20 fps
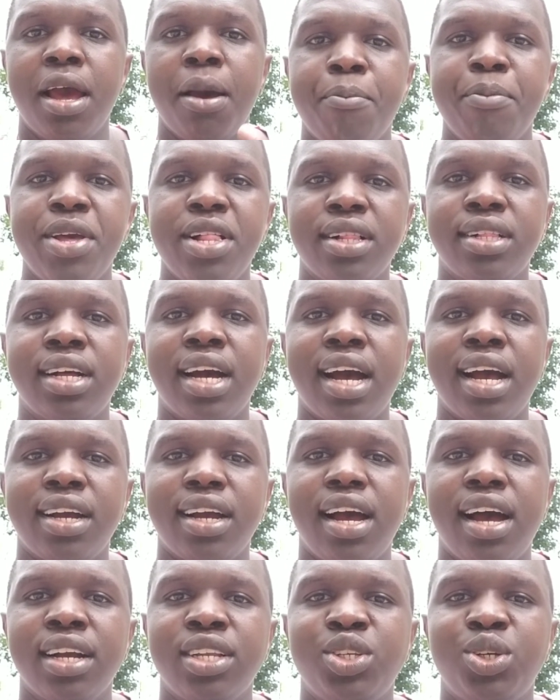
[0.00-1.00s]
Milk
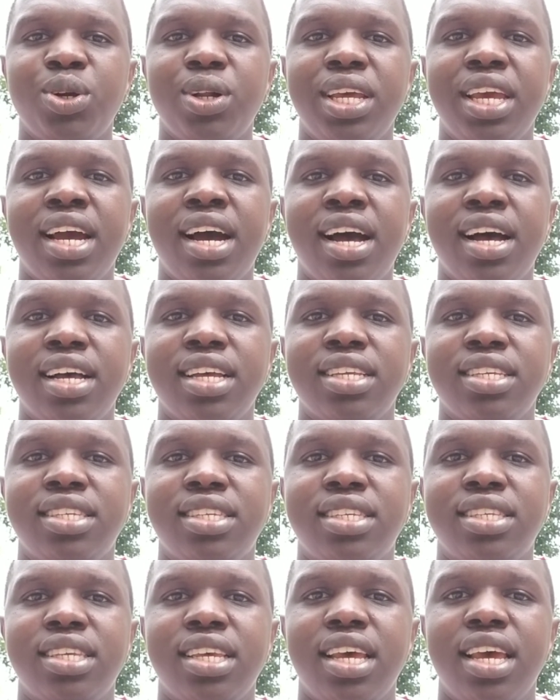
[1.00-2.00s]
actually
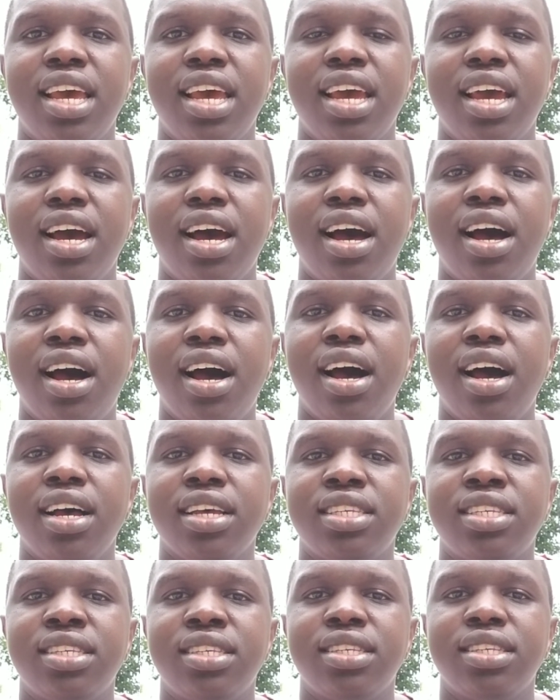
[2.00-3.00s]
has a